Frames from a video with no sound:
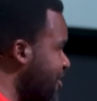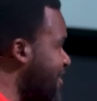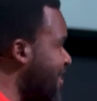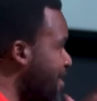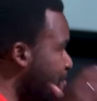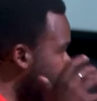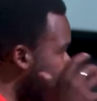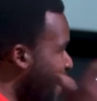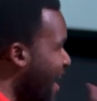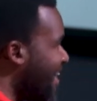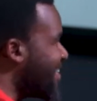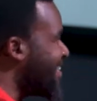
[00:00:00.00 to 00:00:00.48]
that
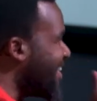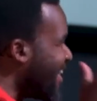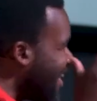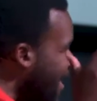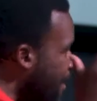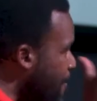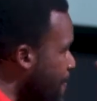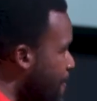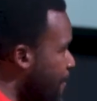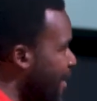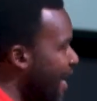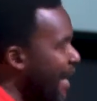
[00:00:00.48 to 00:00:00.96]
makes an
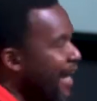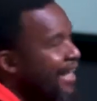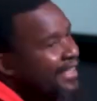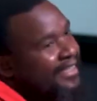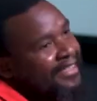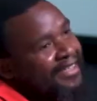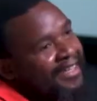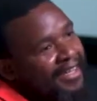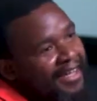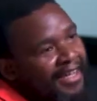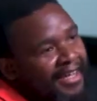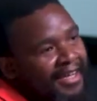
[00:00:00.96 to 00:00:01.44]
impact
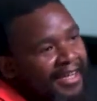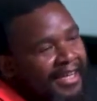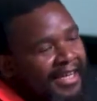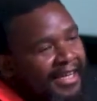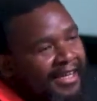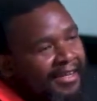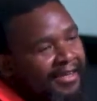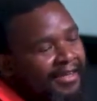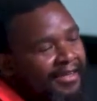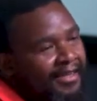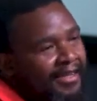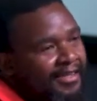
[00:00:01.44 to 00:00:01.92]

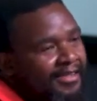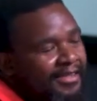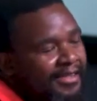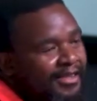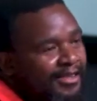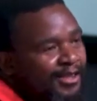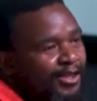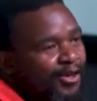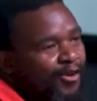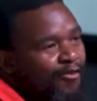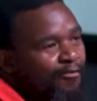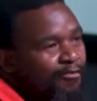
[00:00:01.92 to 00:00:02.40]
in the city of